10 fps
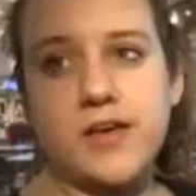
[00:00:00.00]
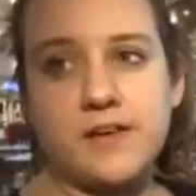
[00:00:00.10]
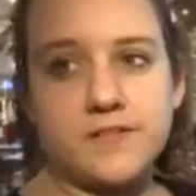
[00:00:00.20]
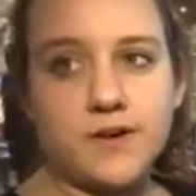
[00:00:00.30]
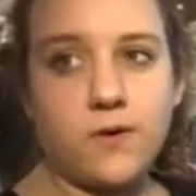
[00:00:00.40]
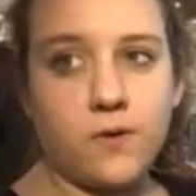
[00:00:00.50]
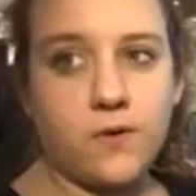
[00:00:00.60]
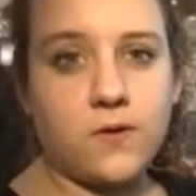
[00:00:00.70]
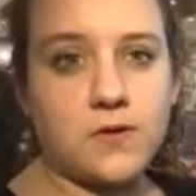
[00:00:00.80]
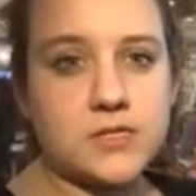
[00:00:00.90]
We have
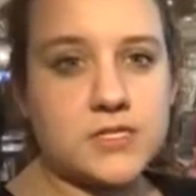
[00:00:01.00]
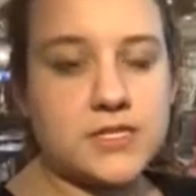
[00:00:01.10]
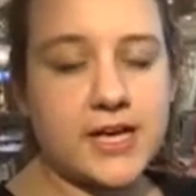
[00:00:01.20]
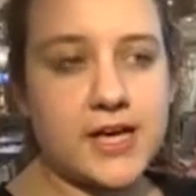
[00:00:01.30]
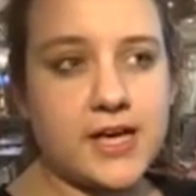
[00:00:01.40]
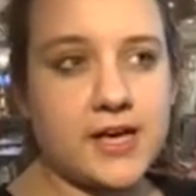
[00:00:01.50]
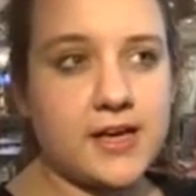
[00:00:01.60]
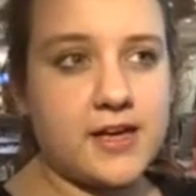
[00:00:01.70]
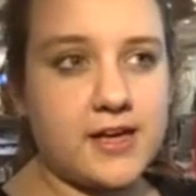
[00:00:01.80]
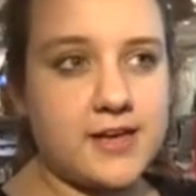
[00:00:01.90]
Kohl's
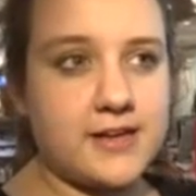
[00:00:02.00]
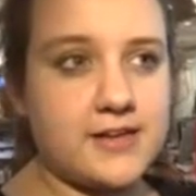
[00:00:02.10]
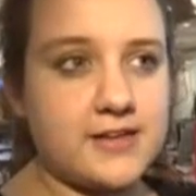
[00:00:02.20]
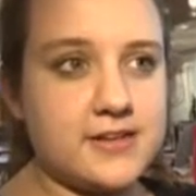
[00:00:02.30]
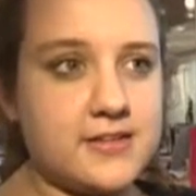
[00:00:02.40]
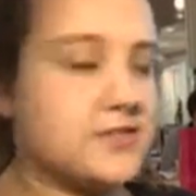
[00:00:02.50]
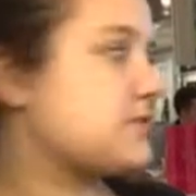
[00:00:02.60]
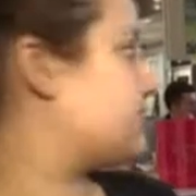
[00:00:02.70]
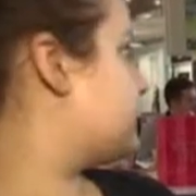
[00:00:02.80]
and